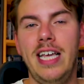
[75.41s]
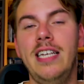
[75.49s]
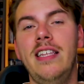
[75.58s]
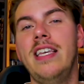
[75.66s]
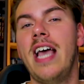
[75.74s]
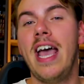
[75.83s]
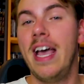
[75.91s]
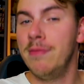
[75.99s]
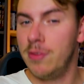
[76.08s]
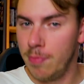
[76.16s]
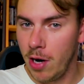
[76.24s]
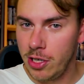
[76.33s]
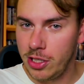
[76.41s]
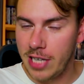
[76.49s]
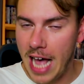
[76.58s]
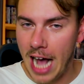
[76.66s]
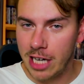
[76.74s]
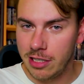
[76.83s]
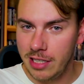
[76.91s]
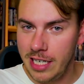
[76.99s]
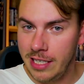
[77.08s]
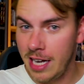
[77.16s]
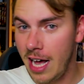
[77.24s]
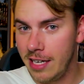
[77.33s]
Into the AM's merch actually
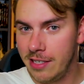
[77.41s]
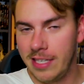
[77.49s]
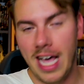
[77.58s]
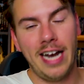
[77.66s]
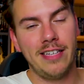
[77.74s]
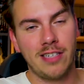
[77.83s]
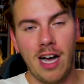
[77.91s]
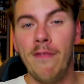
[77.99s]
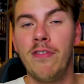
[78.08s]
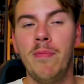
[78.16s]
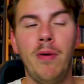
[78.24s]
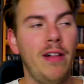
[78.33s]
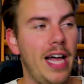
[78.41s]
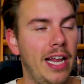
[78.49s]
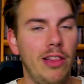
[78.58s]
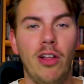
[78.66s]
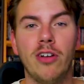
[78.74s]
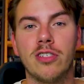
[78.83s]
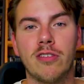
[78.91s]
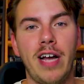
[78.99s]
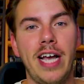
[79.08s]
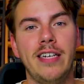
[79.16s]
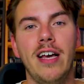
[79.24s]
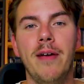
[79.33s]
does, and it's comfortable and it looks
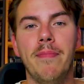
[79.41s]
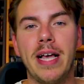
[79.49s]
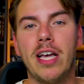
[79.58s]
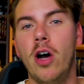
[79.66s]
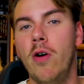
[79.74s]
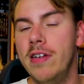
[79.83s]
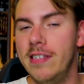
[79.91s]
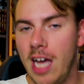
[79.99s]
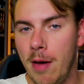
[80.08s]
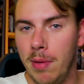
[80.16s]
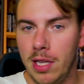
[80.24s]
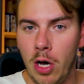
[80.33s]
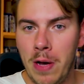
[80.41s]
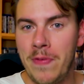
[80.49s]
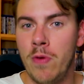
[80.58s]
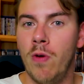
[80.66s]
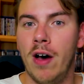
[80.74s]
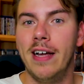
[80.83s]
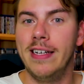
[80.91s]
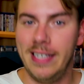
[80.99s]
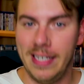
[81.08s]
great. My code is down below if you want a